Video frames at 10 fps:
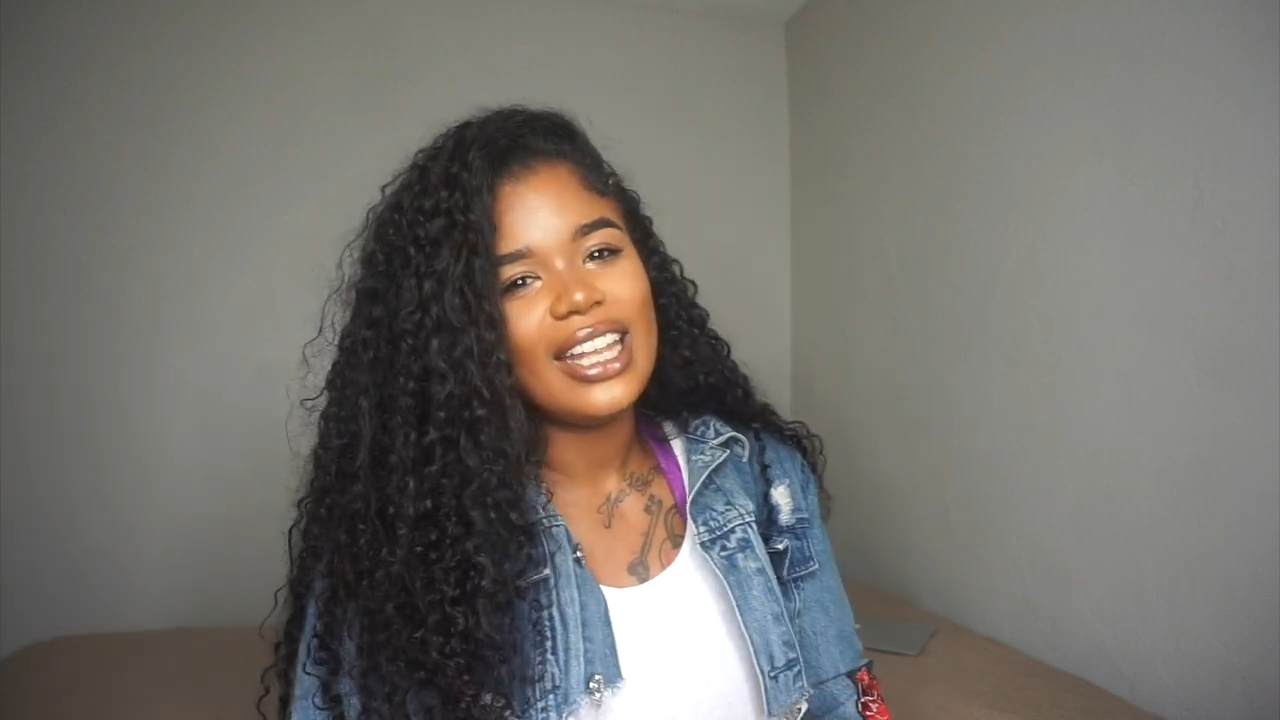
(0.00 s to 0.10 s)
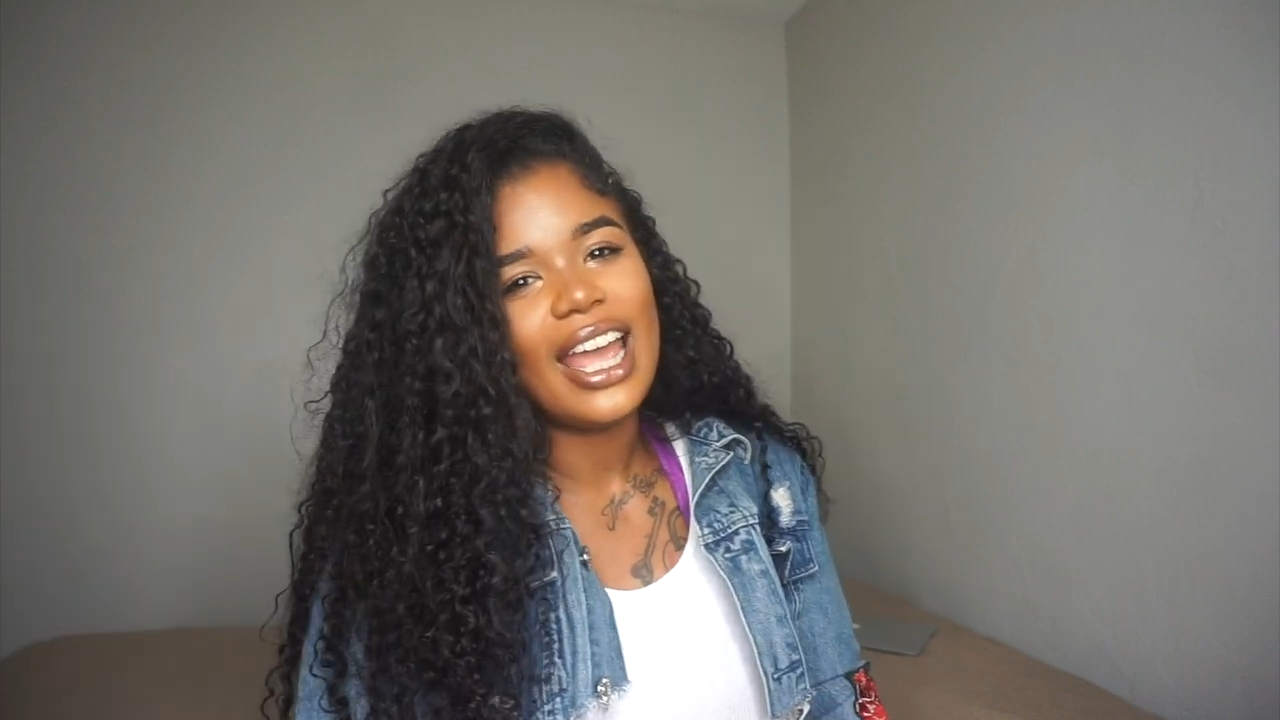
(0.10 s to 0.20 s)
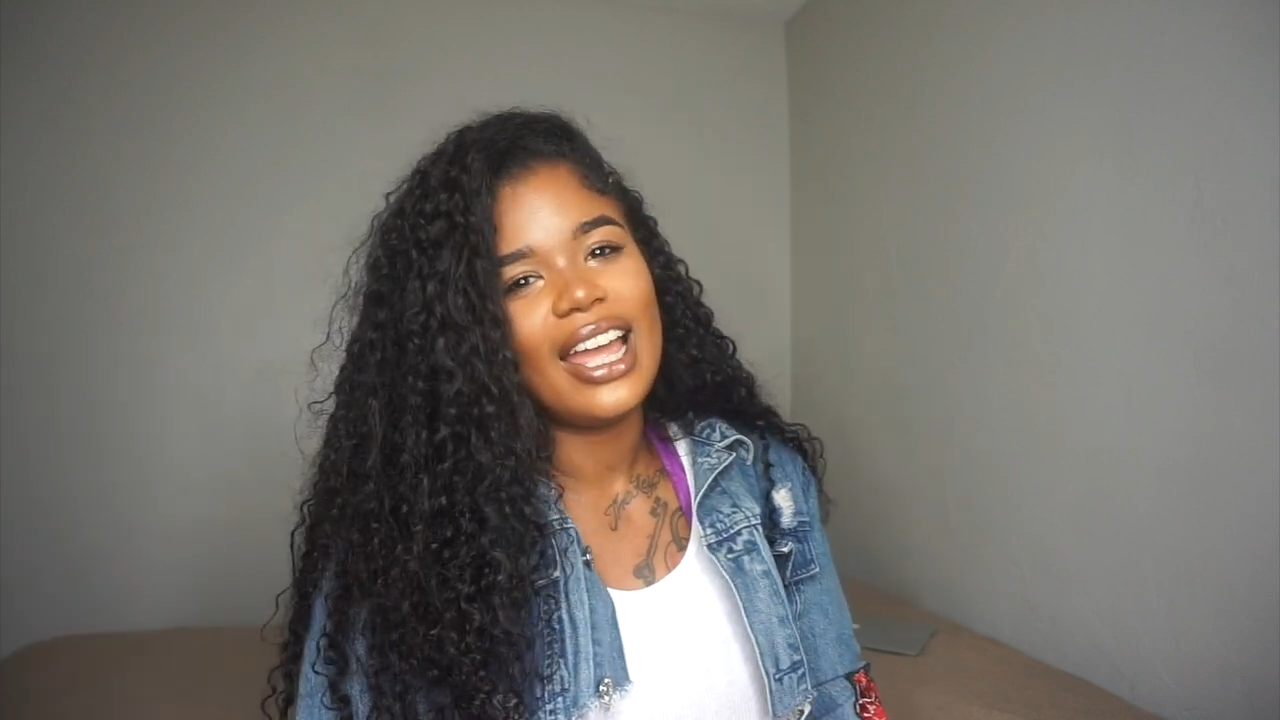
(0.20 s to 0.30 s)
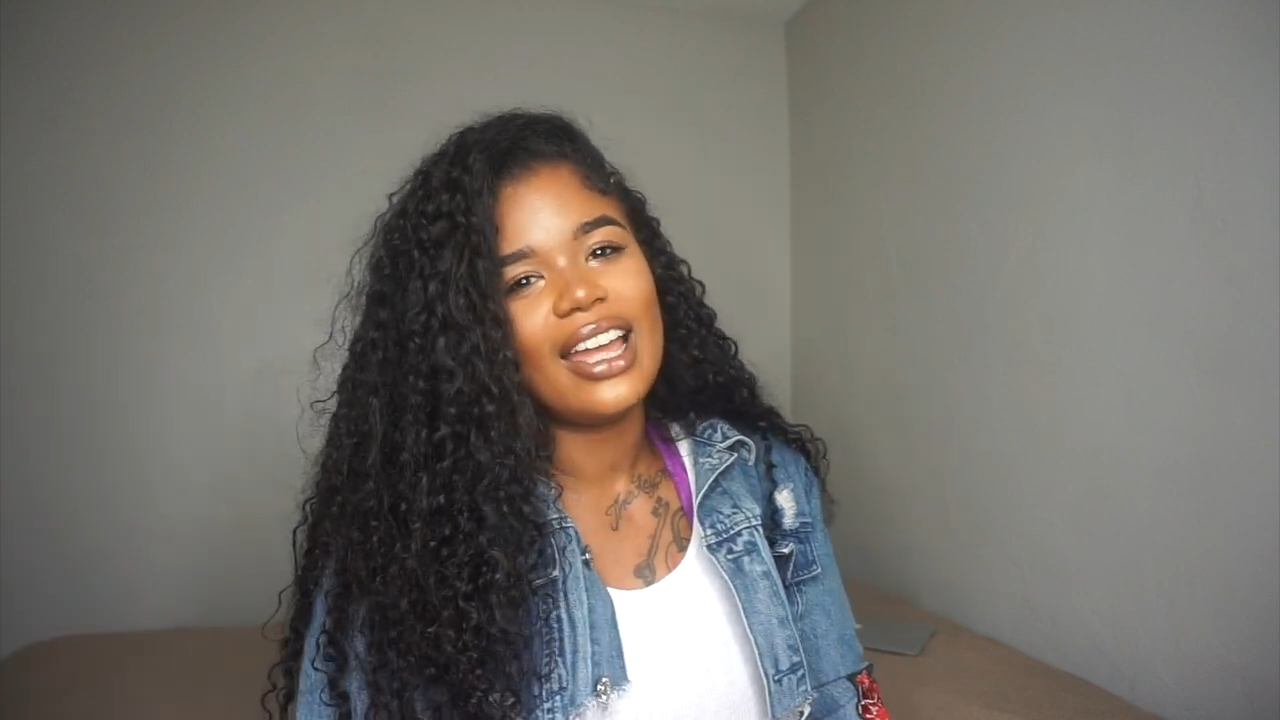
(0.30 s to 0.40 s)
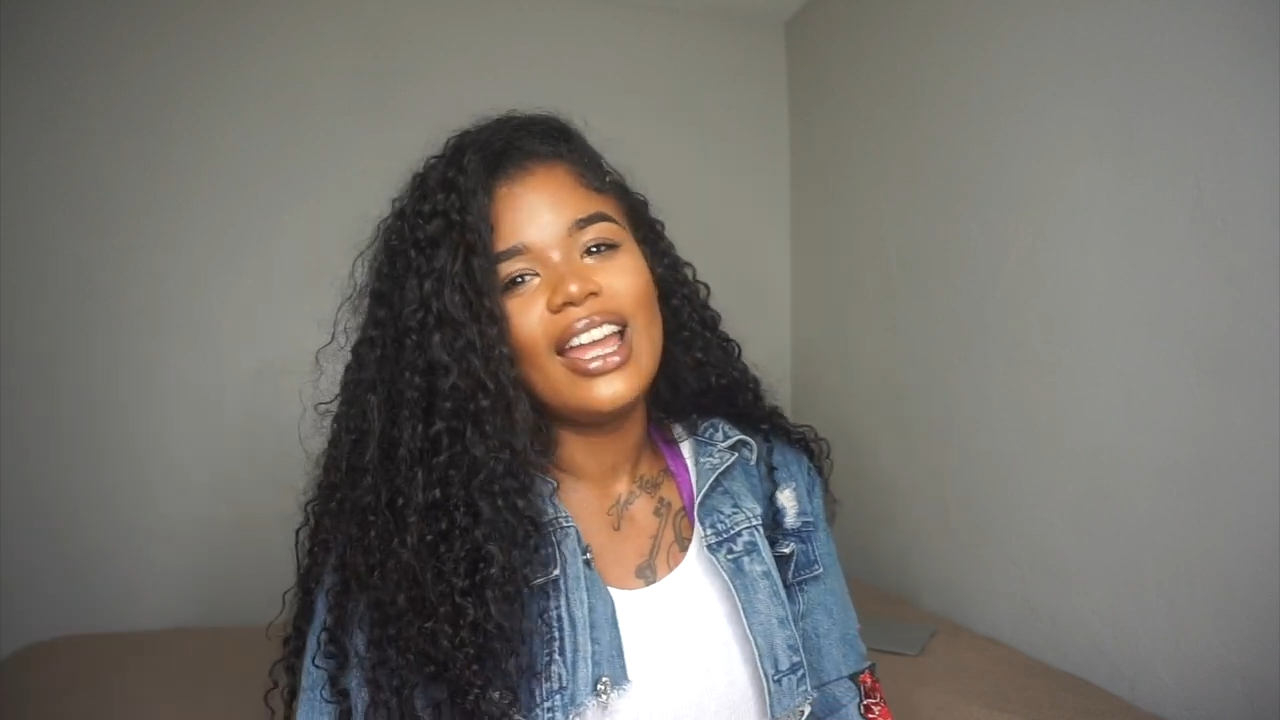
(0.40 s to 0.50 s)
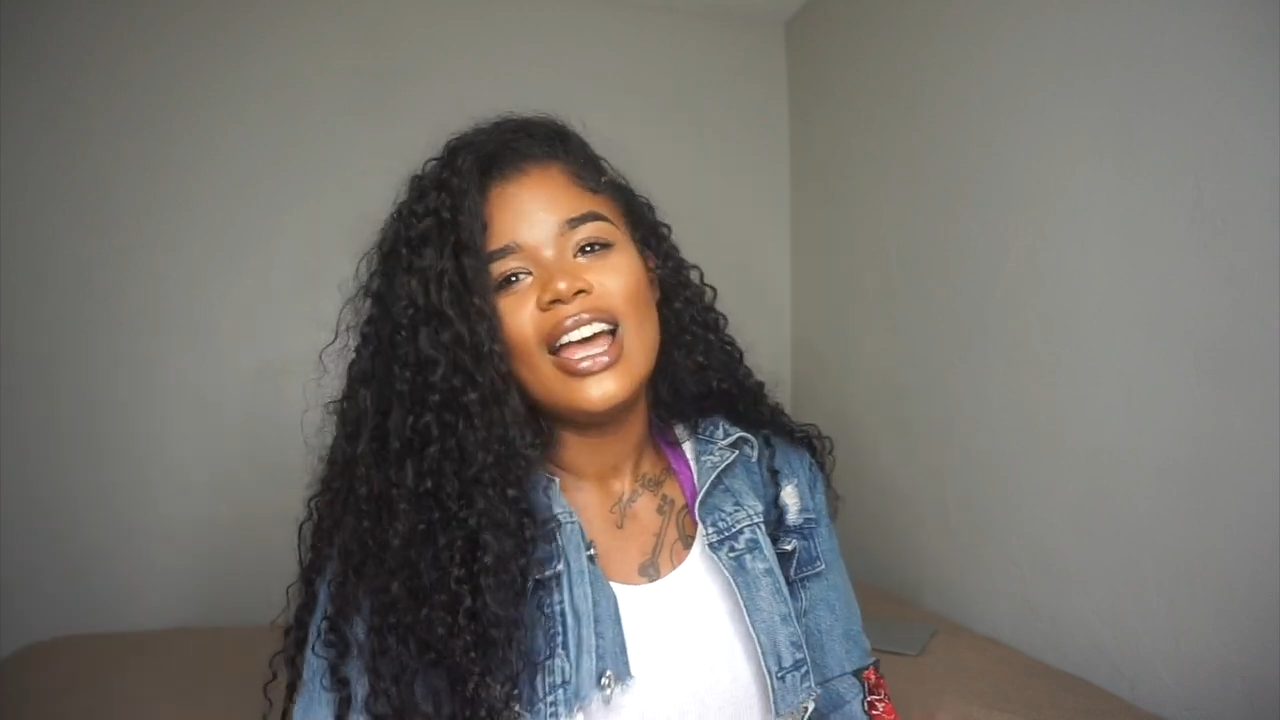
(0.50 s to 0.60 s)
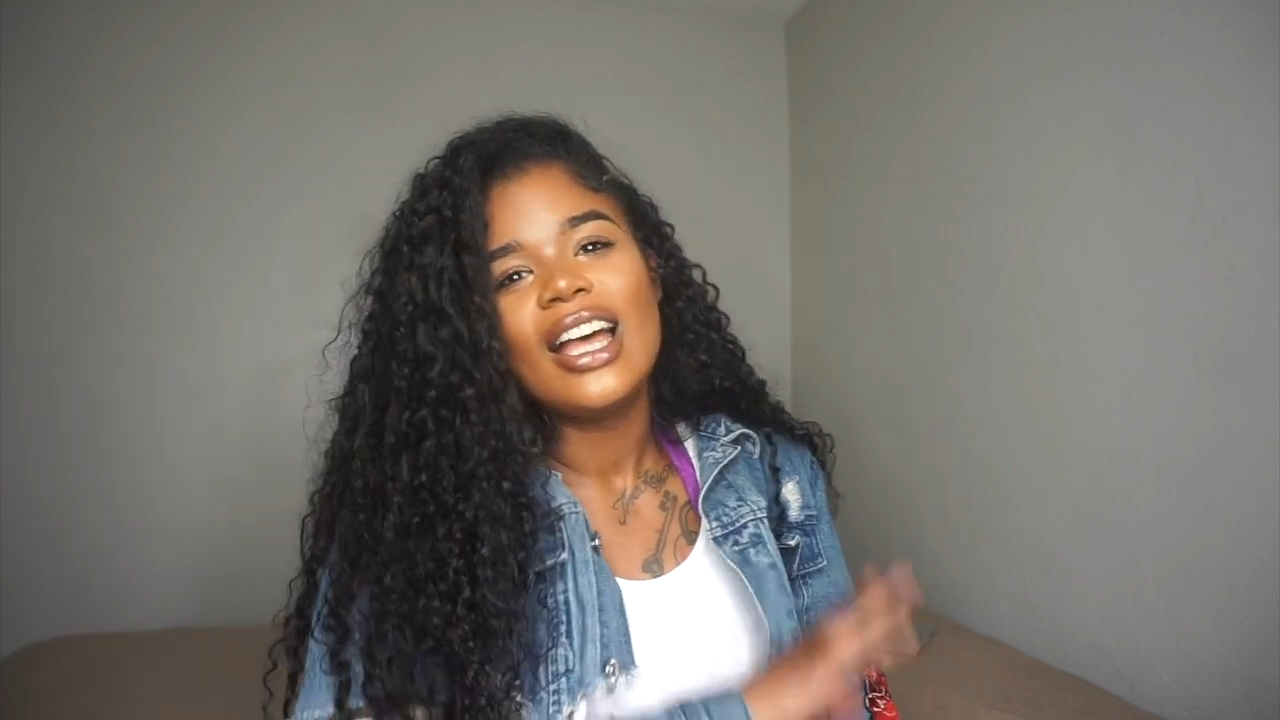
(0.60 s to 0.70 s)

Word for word: yeah,